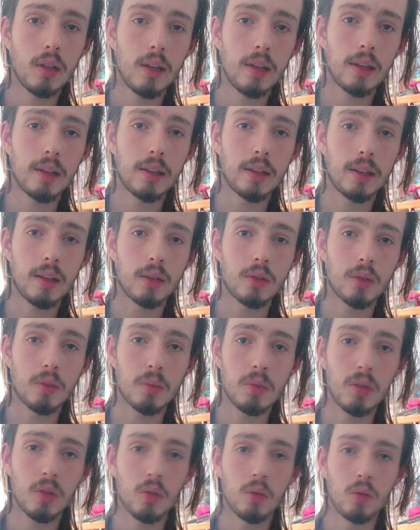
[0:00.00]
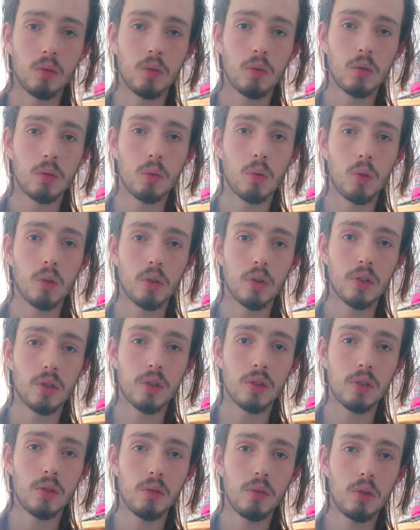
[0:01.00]
and then you count up 2, 1,
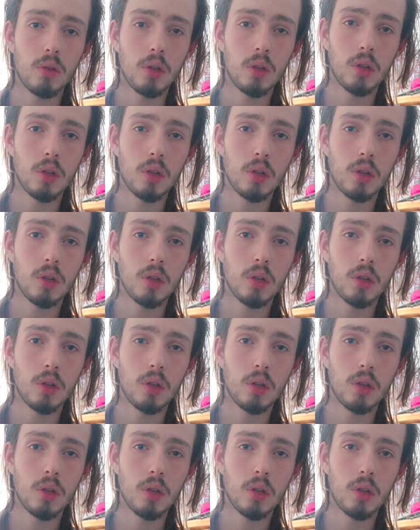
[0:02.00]
2,